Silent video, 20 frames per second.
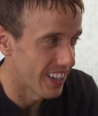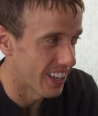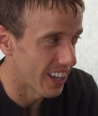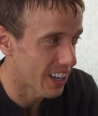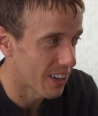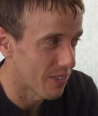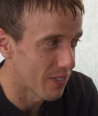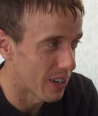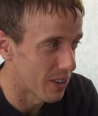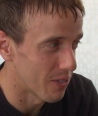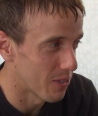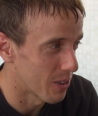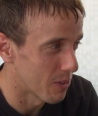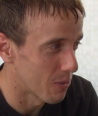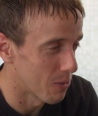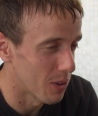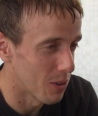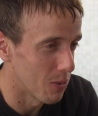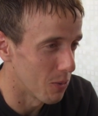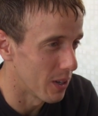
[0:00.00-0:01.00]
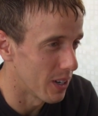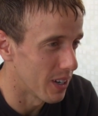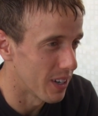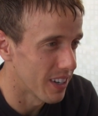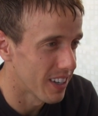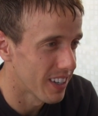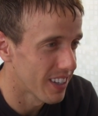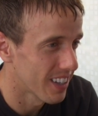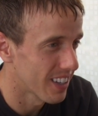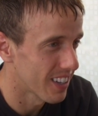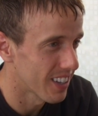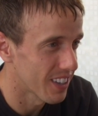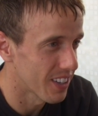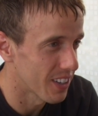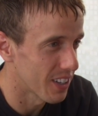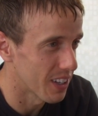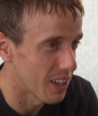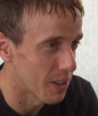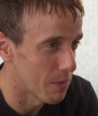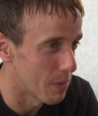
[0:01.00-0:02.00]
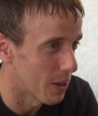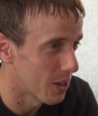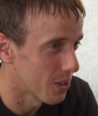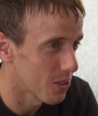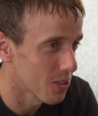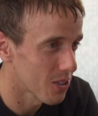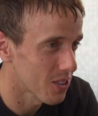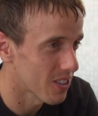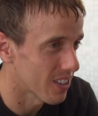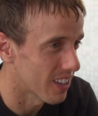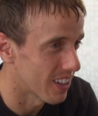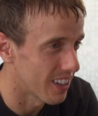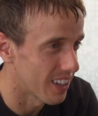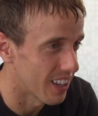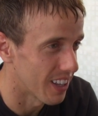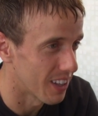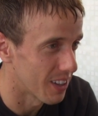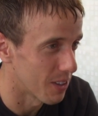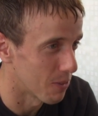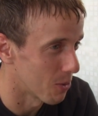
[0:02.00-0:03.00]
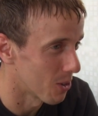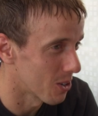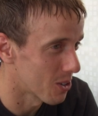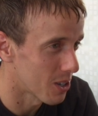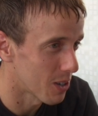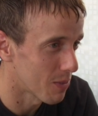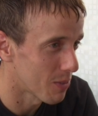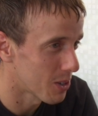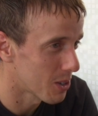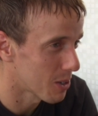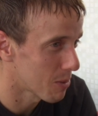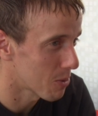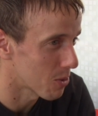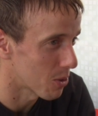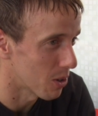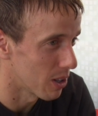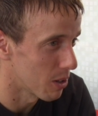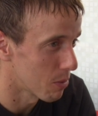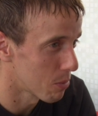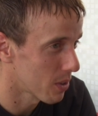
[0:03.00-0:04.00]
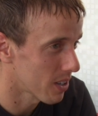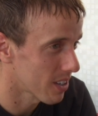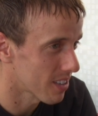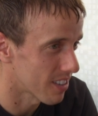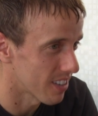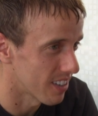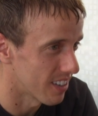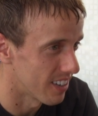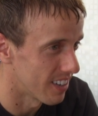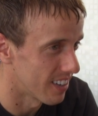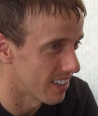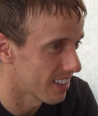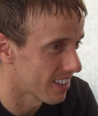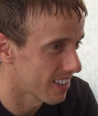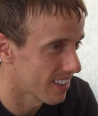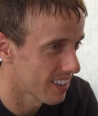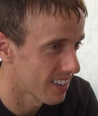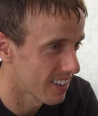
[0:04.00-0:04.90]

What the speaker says: yeah, I want to win medals at the World Championships or Olympics and